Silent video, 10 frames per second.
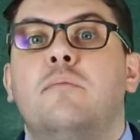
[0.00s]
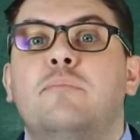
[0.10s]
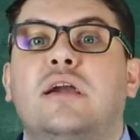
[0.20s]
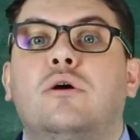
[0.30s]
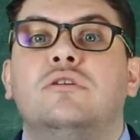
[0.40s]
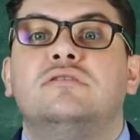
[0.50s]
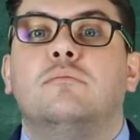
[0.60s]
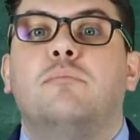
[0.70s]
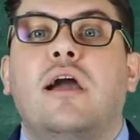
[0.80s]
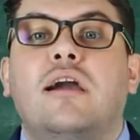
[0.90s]
because
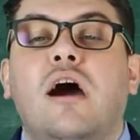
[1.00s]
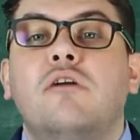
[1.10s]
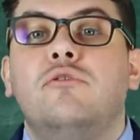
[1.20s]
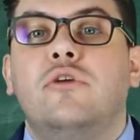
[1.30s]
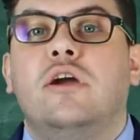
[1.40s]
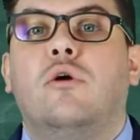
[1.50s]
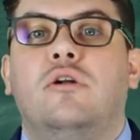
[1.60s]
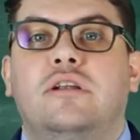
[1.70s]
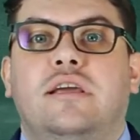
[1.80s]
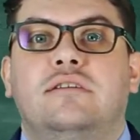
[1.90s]
by covering all
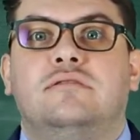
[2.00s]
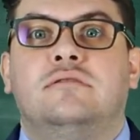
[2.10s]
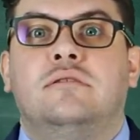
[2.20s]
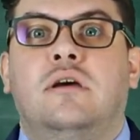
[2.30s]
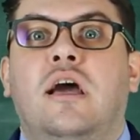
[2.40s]
this,